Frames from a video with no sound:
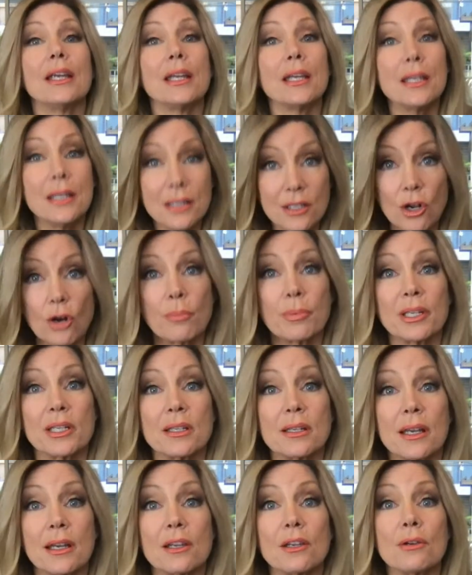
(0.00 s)
he's hoping
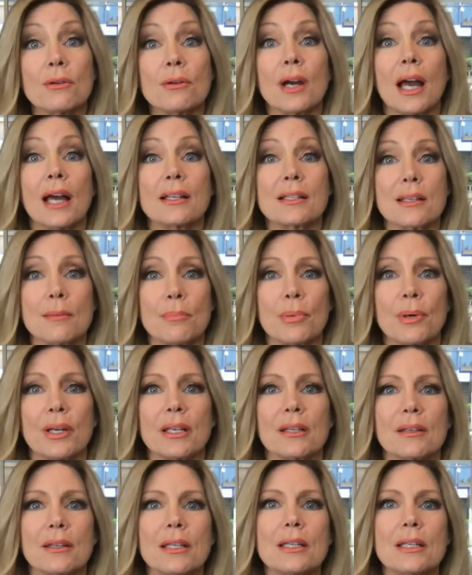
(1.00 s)
to date you at some point.